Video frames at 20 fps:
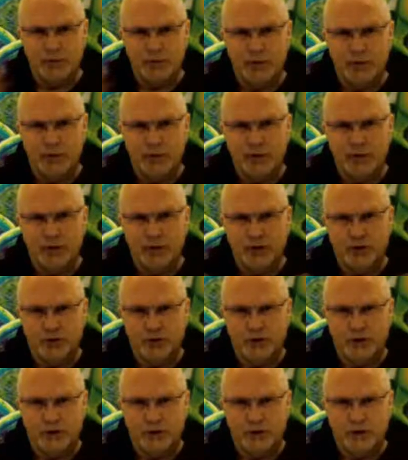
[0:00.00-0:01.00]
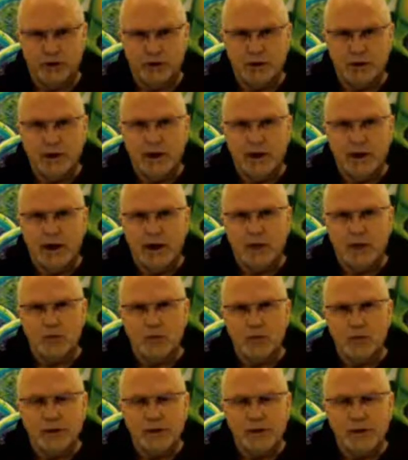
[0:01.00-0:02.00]
body posture. And the
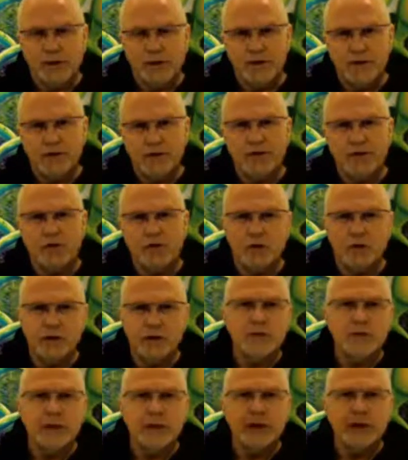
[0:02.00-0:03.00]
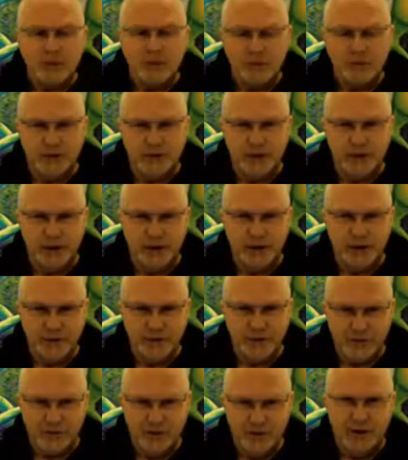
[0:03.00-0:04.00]
woman is talking about her
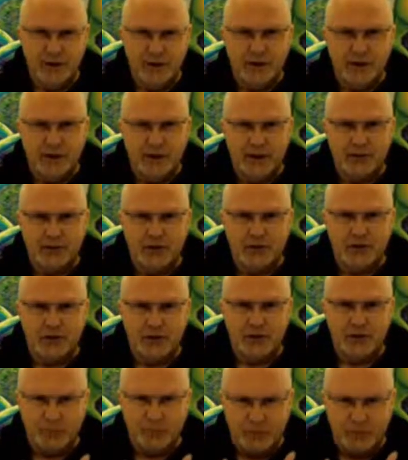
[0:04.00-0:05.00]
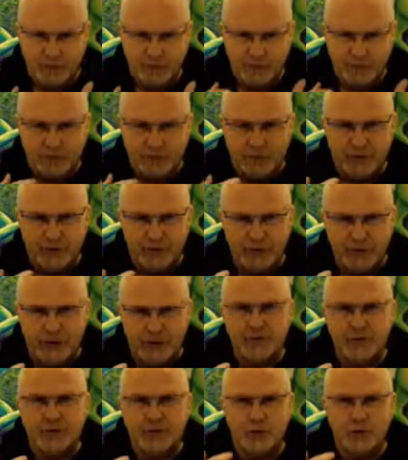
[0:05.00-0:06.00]
feelings, and she's expressing these
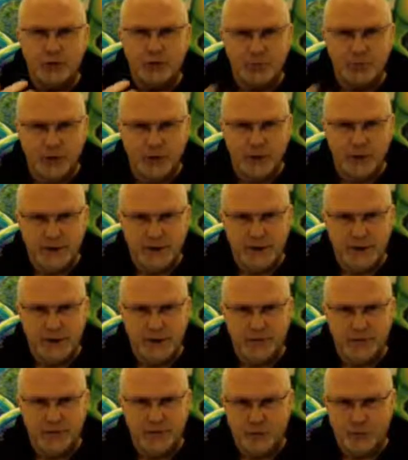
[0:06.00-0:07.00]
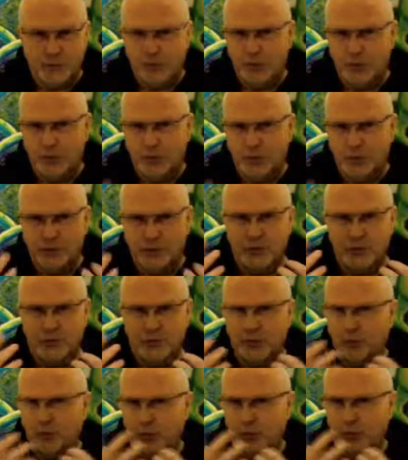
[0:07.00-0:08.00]
feelings through her body and through
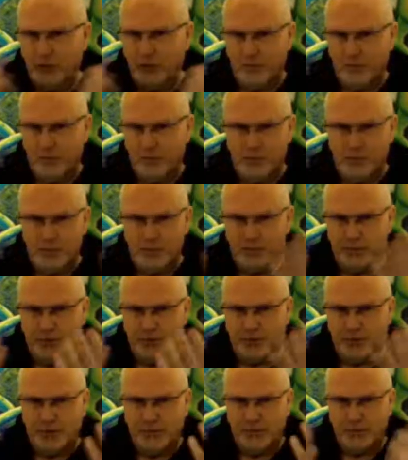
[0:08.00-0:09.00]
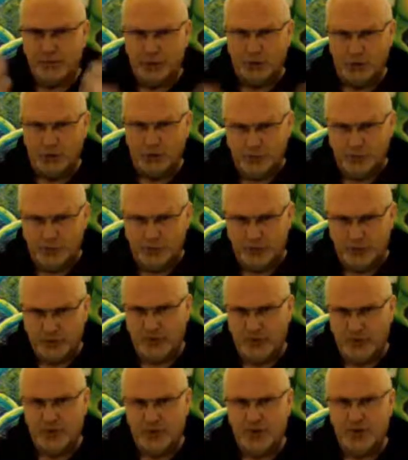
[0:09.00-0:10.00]
her perception of
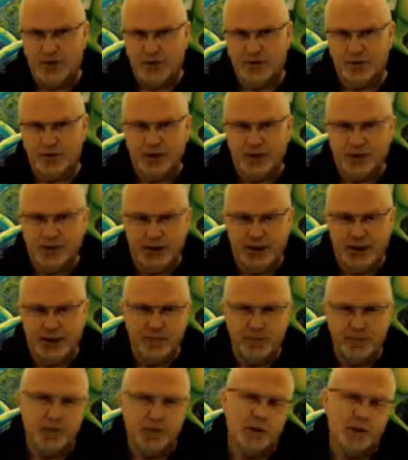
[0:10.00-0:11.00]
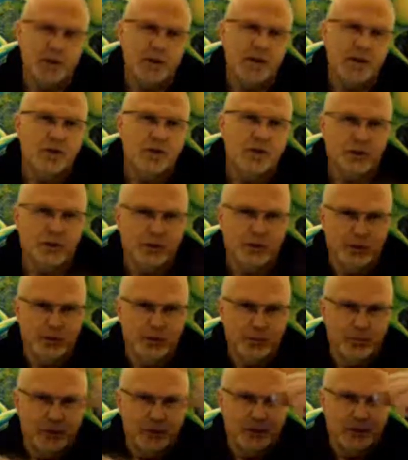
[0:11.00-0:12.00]
this kinesthetic and haptic. So they're
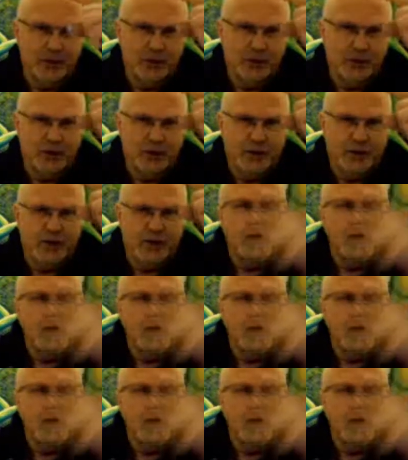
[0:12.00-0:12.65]
not meeting each other.